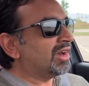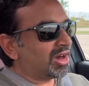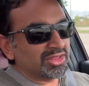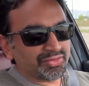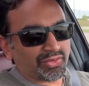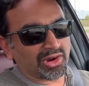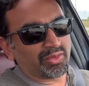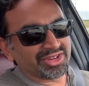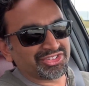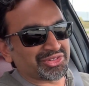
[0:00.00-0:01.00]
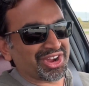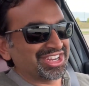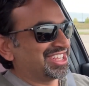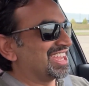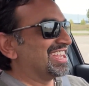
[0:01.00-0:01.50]
on the 401
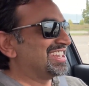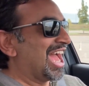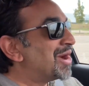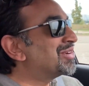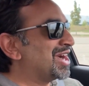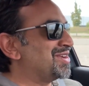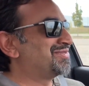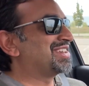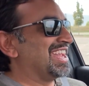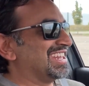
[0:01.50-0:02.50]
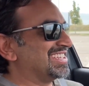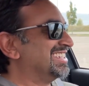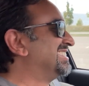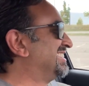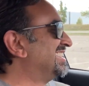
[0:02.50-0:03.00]
trying to get out of Canada.
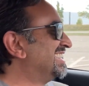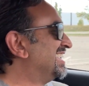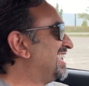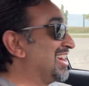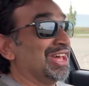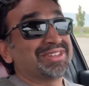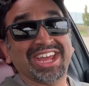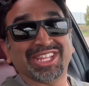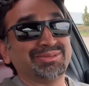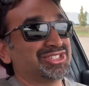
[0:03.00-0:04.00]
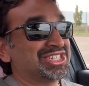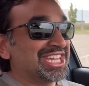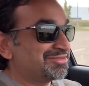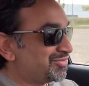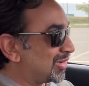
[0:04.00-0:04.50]
I love Canada, I'm just
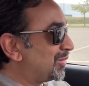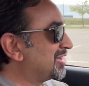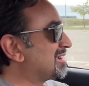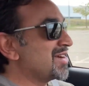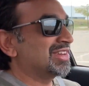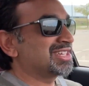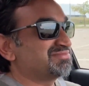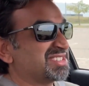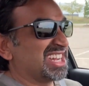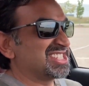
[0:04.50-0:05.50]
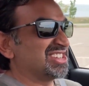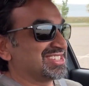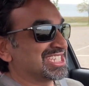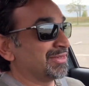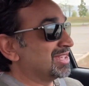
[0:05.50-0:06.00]
saying 401 traffic kind of
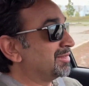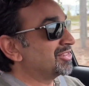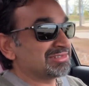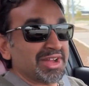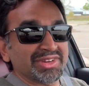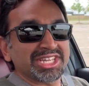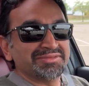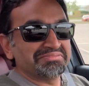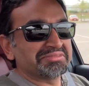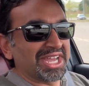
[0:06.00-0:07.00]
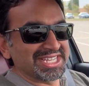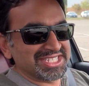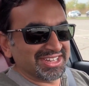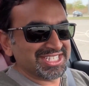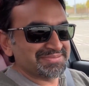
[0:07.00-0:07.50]
sucks. QEW traffic kind of
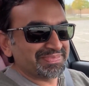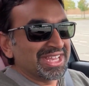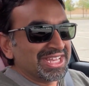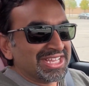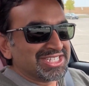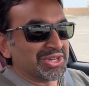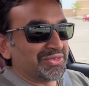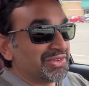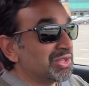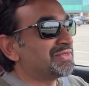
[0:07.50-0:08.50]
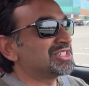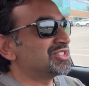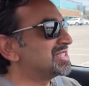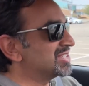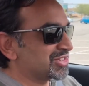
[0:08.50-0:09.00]
sucks. So fuel
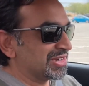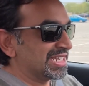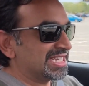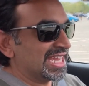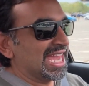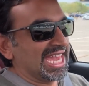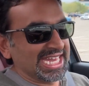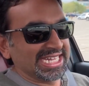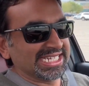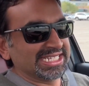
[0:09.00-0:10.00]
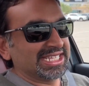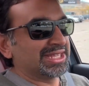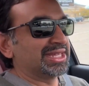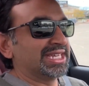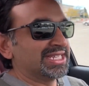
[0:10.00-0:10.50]
efficiency is great
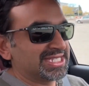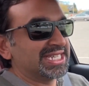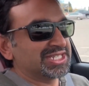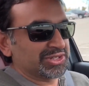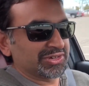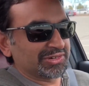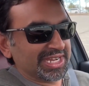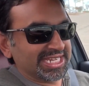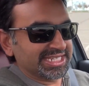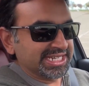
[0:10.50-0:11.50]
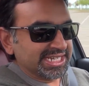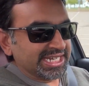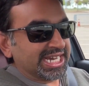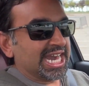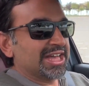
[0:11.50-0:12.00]
and the seats are great.
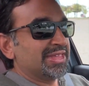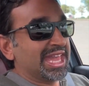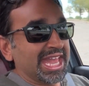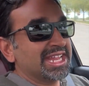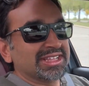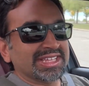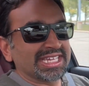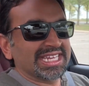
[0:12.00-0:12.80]
The handling,